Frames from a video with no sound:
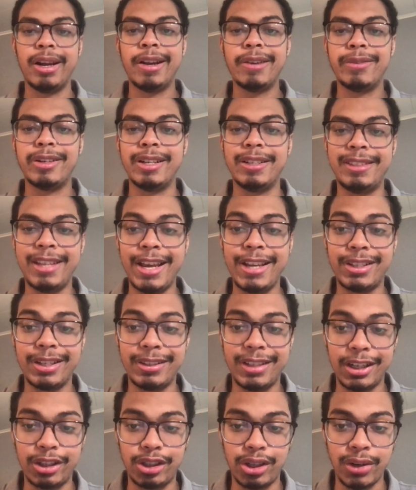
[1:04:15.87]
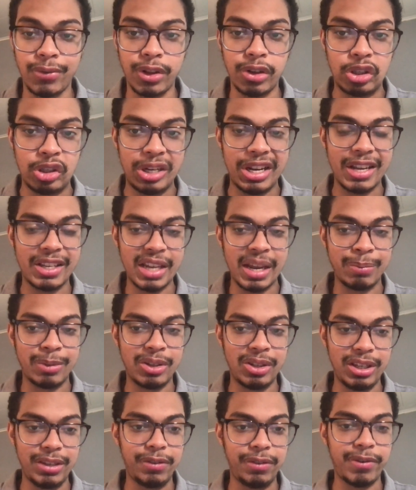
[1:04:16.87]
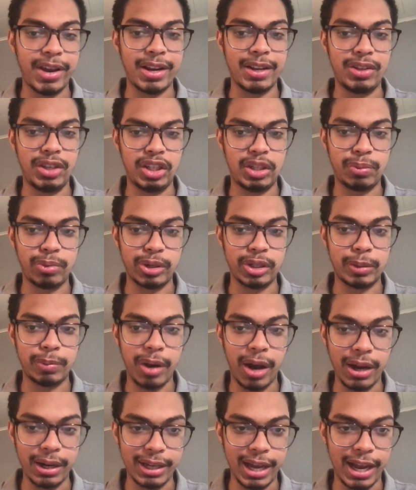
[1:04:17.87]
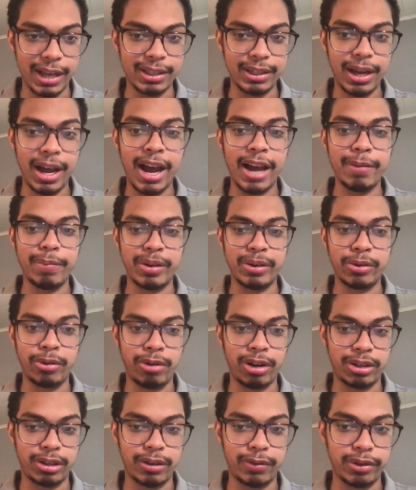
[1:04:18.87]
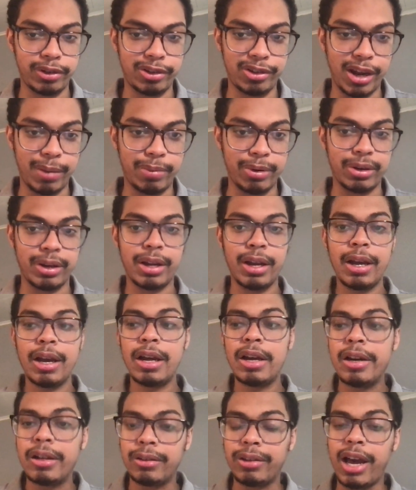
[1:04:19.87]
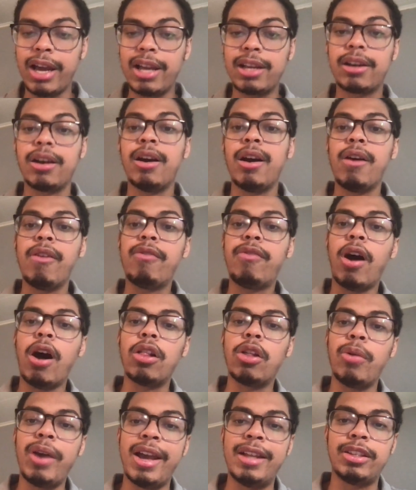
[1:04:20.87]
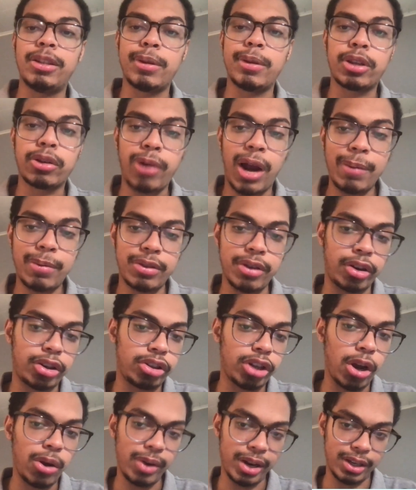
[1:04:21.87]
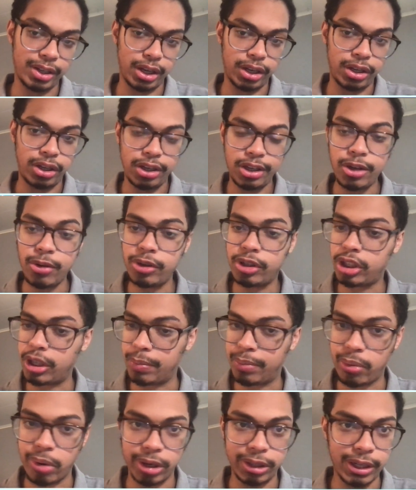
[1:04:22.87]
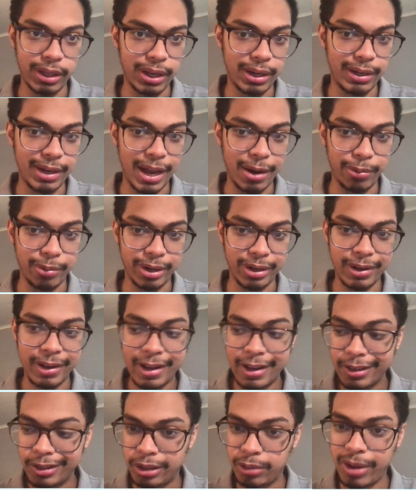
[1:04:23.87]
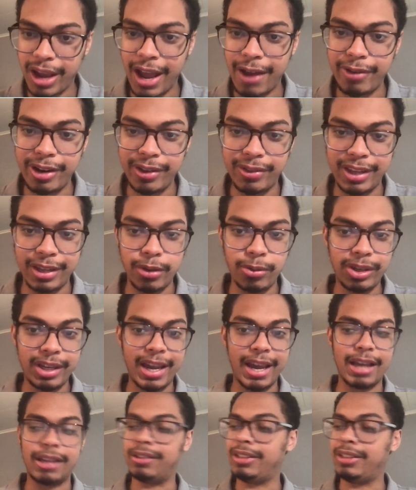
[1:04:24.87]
for today's edition of the GSMC Fantasy Sports Podcast. I've been Christopher Shepard. Like, follow, and subscribe to the show. It is a huge support to the network. Do everything you can.